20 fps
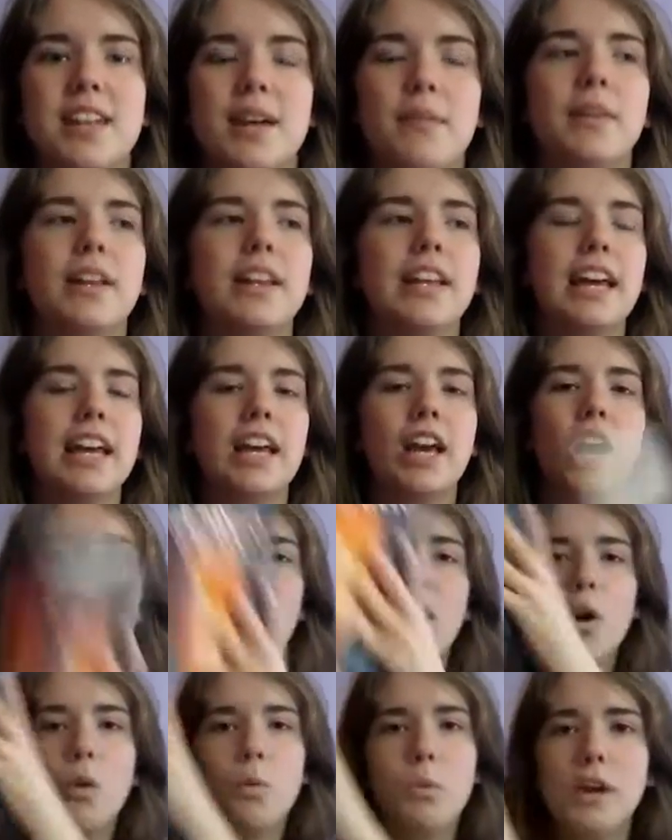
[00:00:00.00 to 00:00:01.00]
Like,
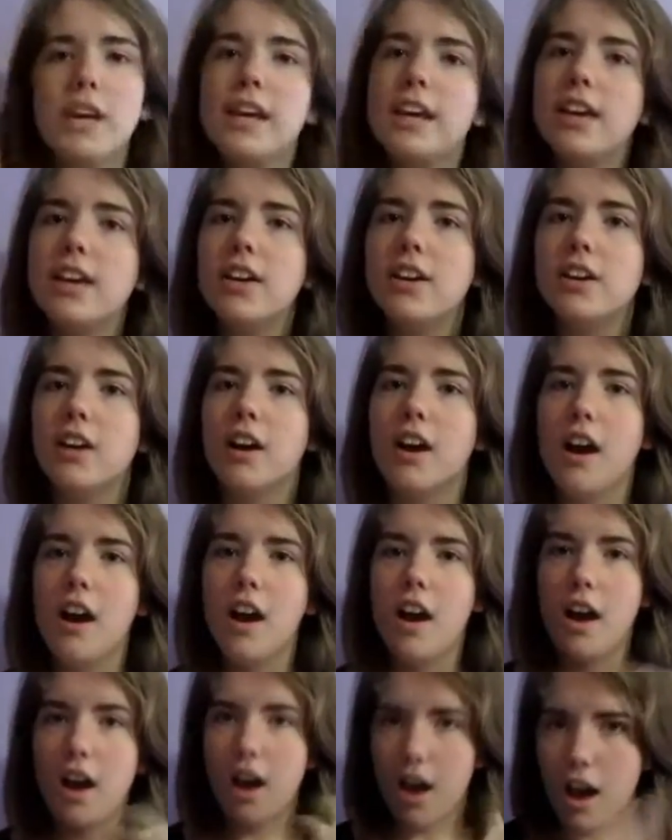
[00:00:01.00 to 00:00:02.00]
we hear
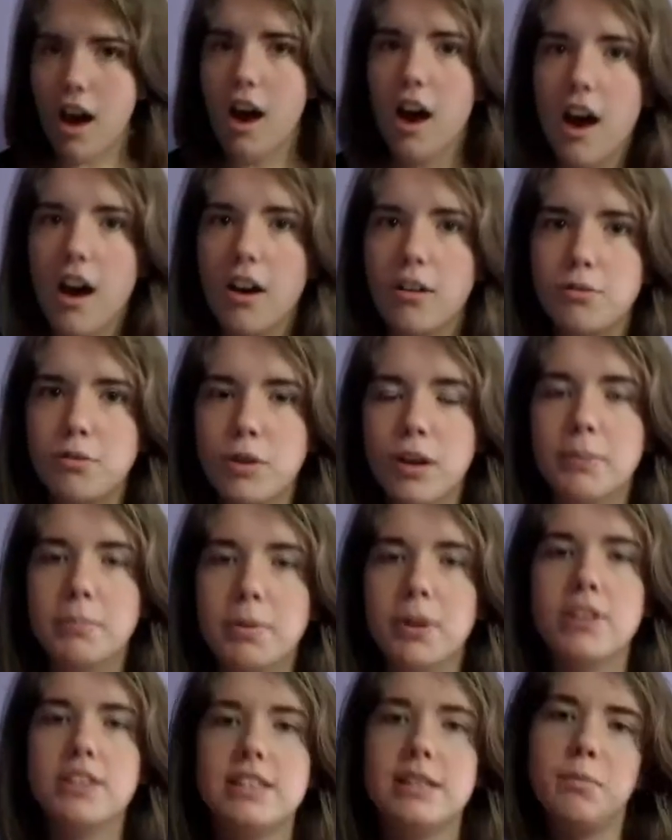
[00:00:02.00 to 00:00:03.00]
of where Percy
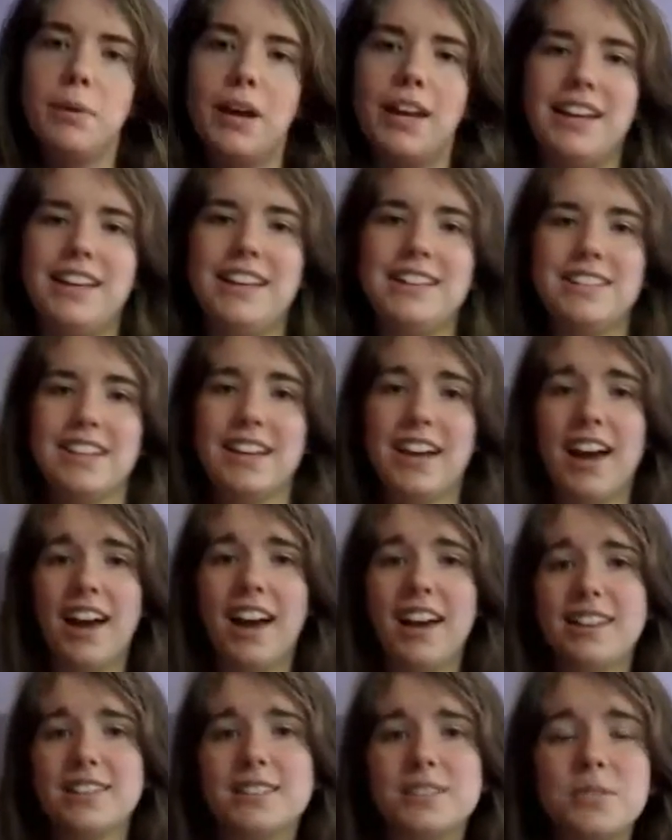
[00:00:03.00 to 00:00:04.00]
went. He's in high
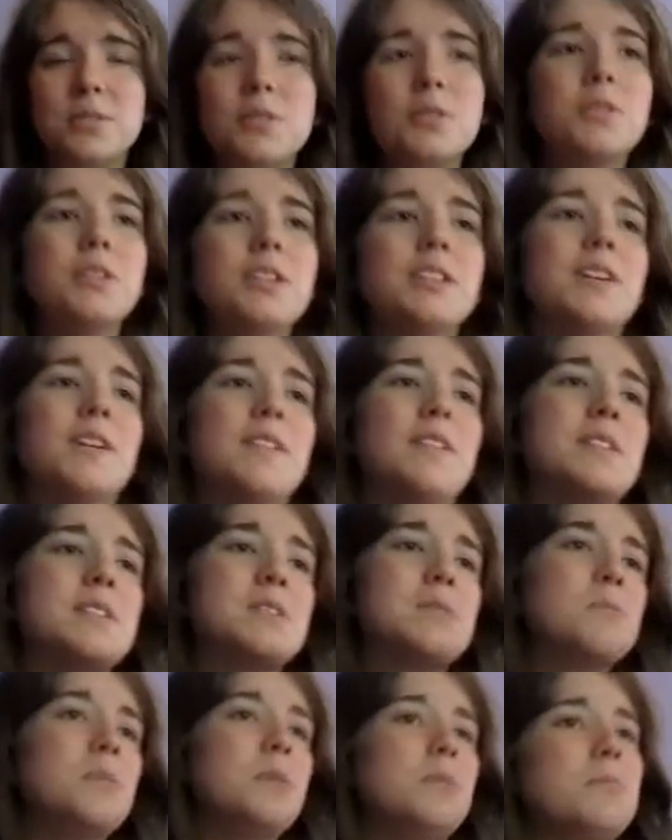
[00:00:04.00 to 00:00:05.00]
school, he's on the
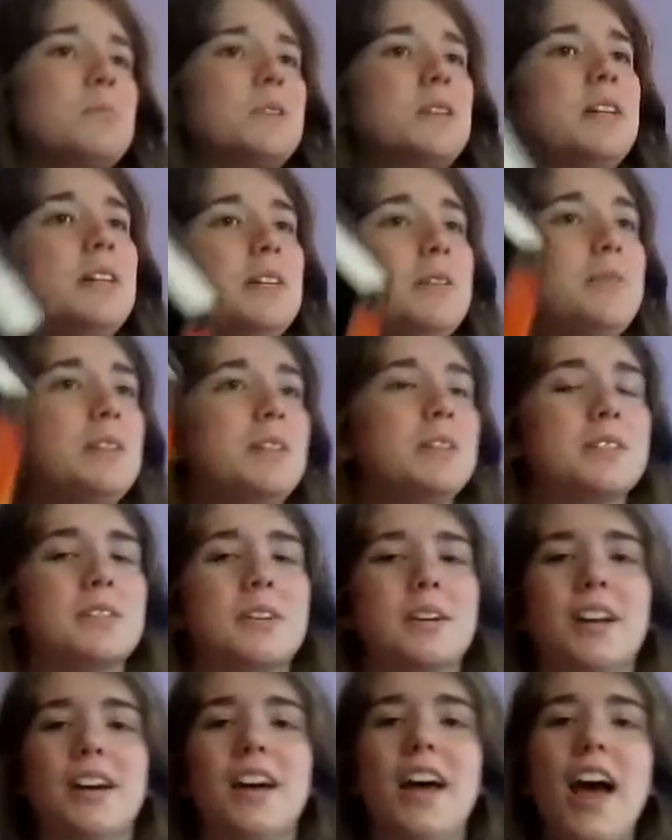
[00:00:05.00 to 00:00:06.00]
swim team, he's gonna
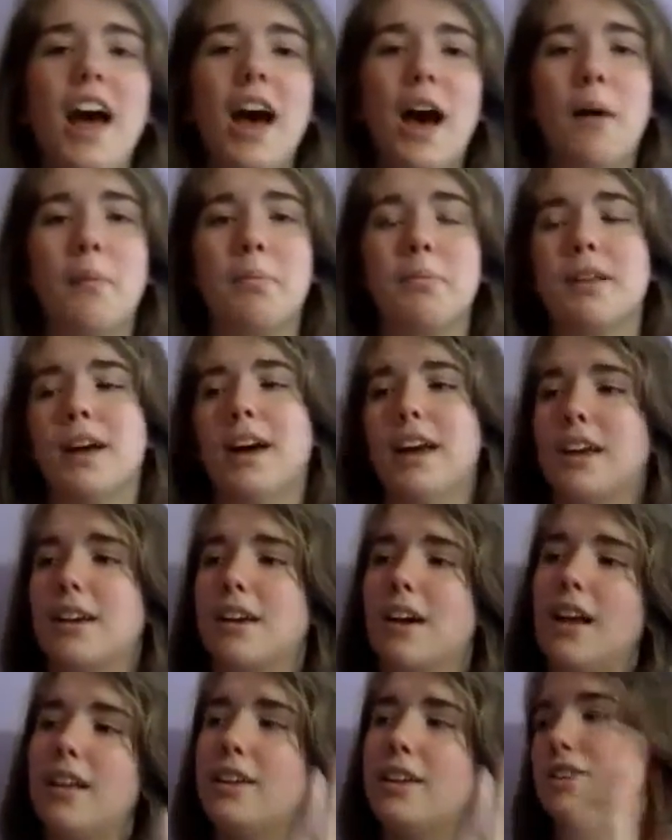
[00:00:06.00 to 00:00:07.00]
apply to
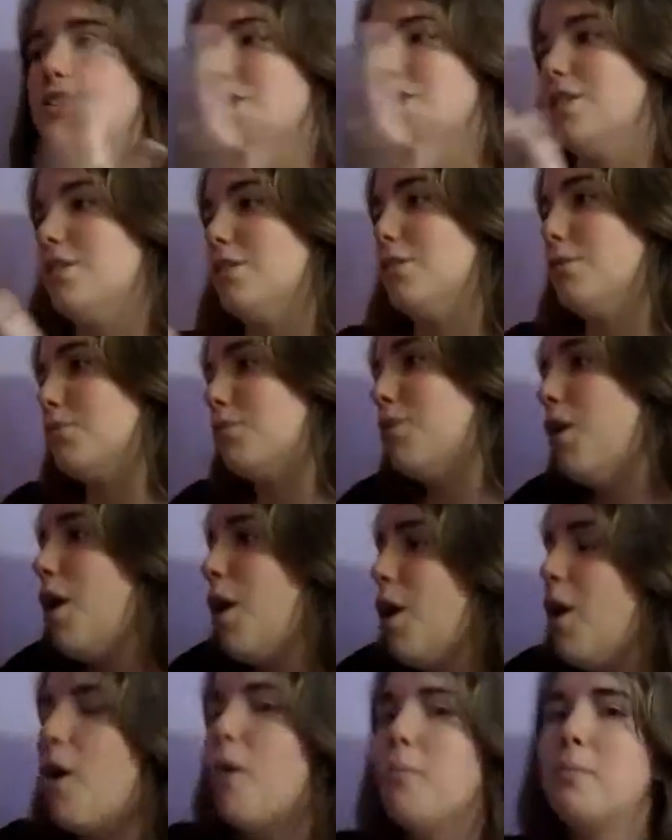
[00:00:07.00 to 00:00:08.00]
college in New
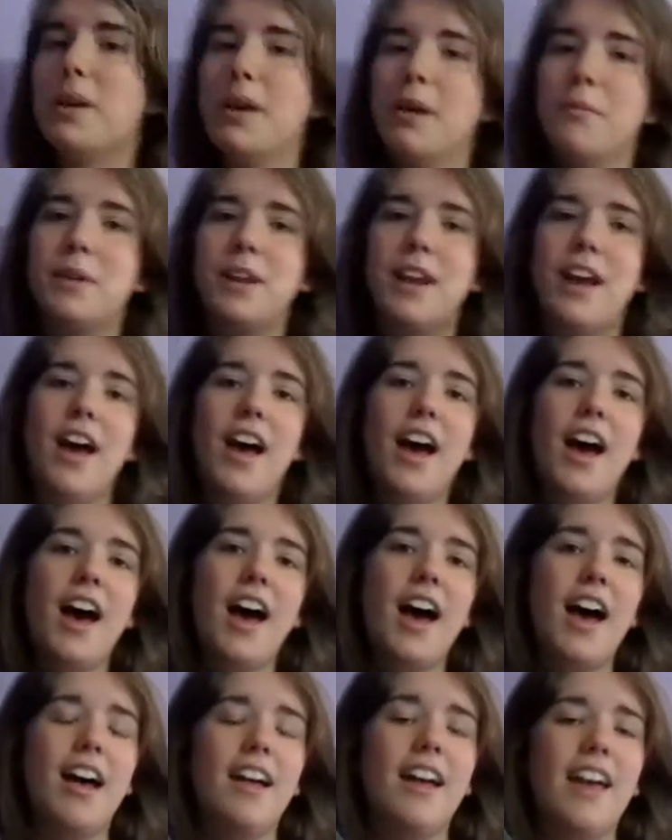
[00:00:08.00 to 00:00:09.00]
Rome, him and
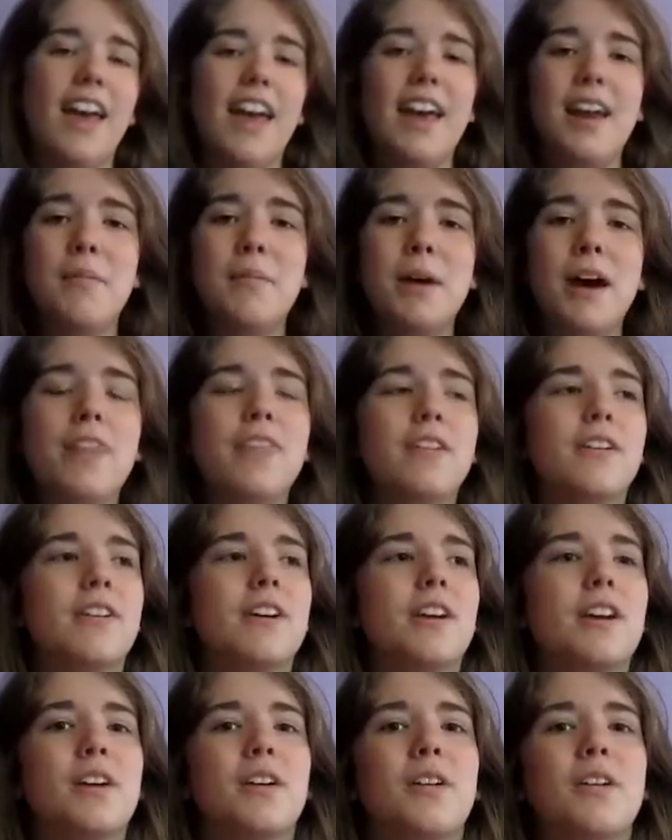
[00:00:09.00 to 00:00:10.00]
Annabeth are gonna go
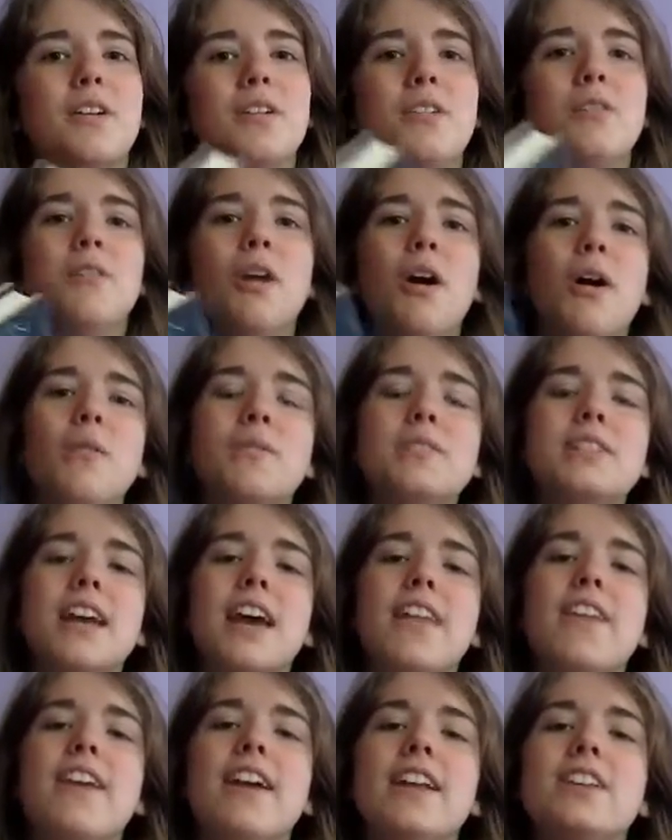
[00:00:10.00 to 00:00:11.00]
to New Rome together.
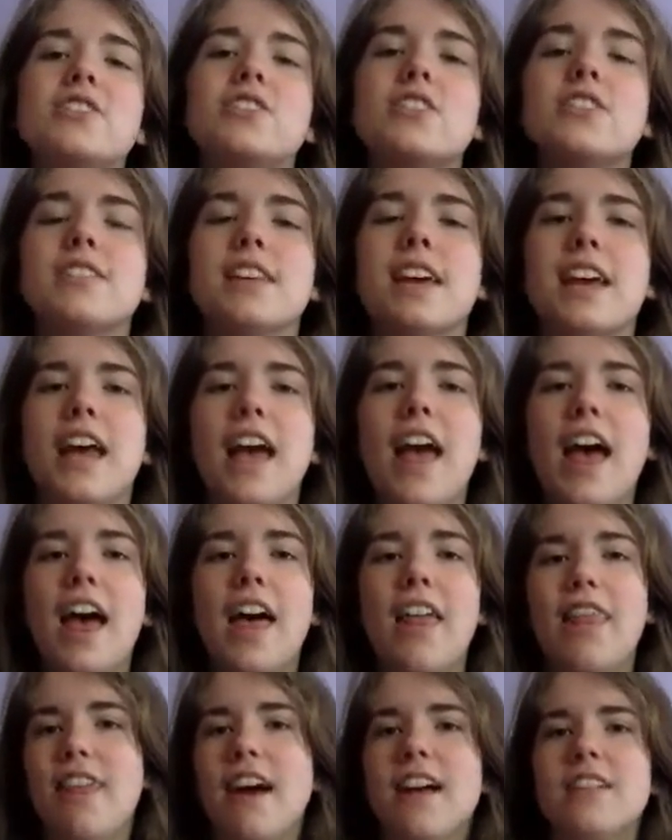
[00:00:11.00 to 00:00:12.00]
It's just like,
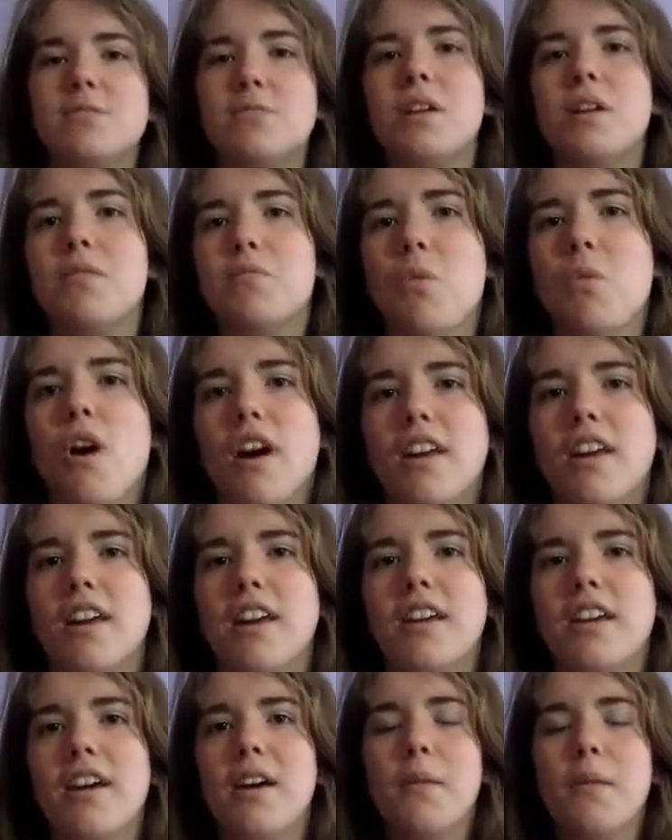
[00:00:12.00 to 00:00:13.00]
that's what I wanted,
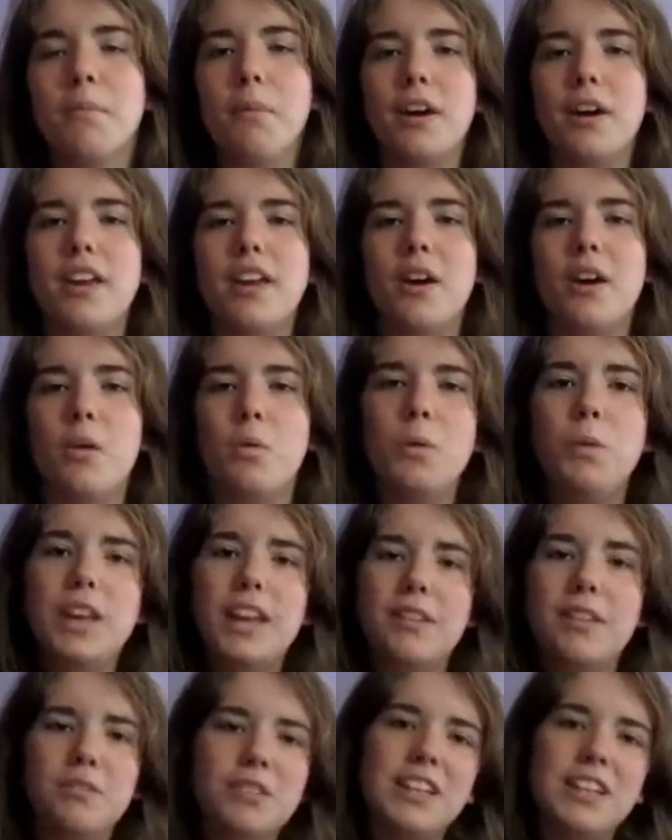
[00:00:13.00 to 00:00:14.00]
but we didn't
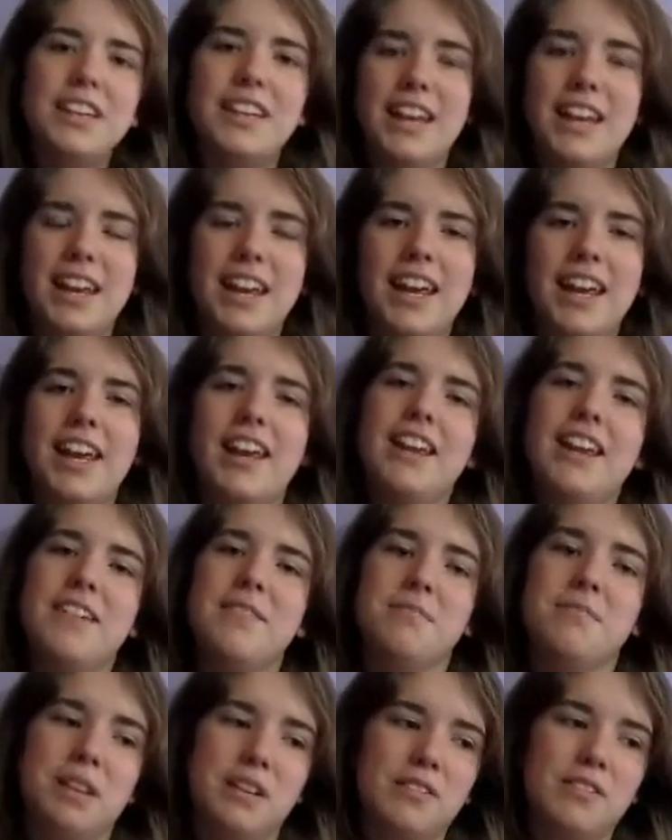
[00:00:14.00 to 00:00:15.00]
really get it in Blood
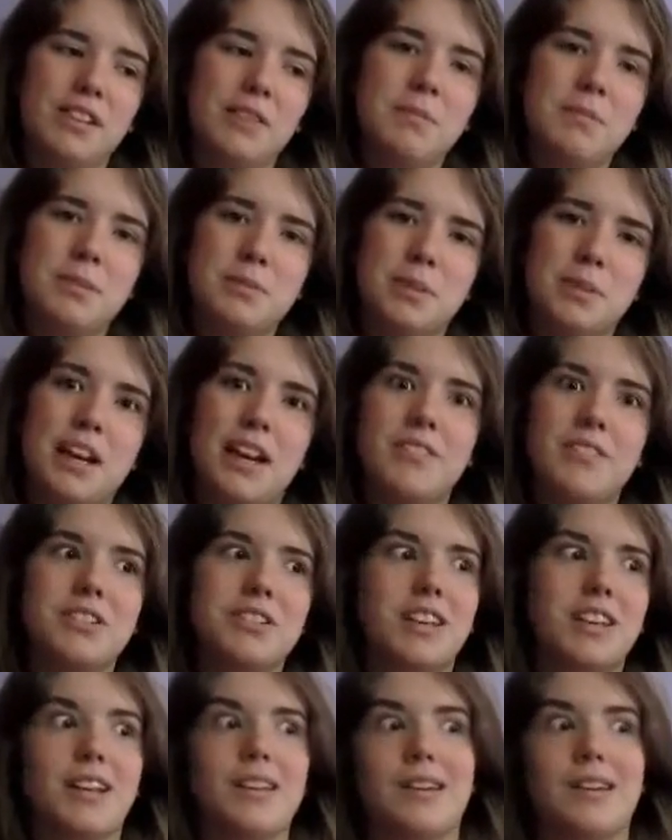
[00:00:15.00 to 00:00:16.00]
of Olympus. We kind of just got
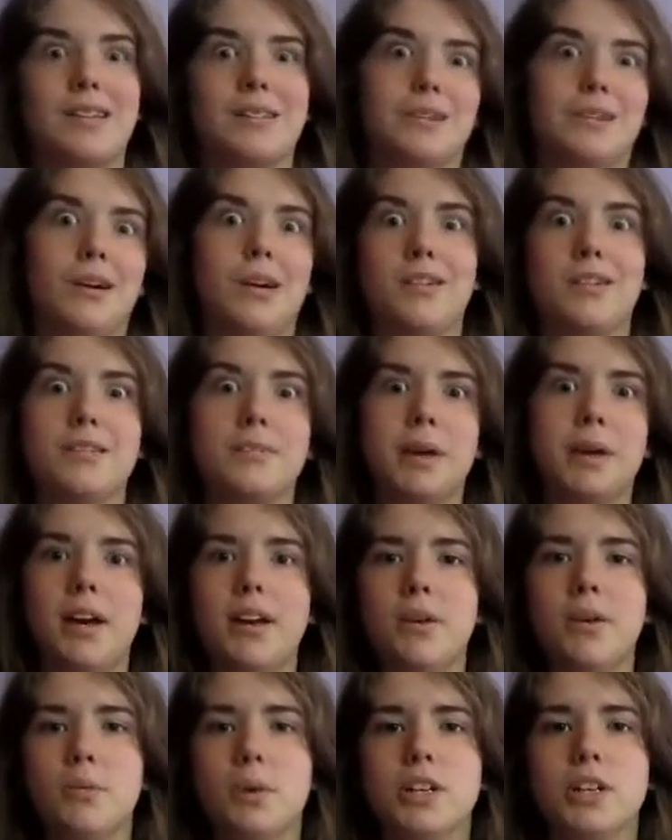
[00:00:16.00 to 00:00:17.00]
like talks about it,
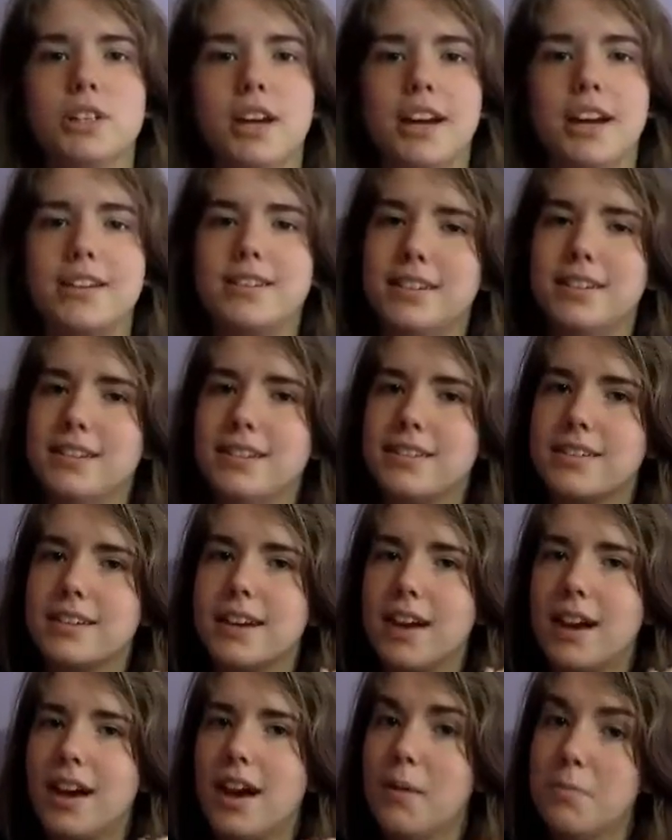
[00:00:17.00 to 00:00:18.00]
which I didn't
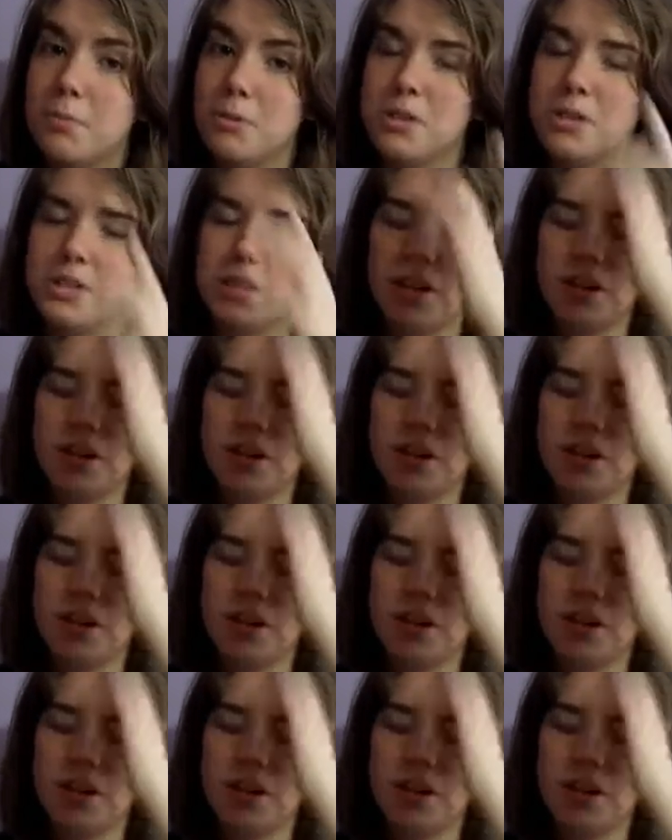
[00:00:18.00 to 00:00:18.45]
appreciate.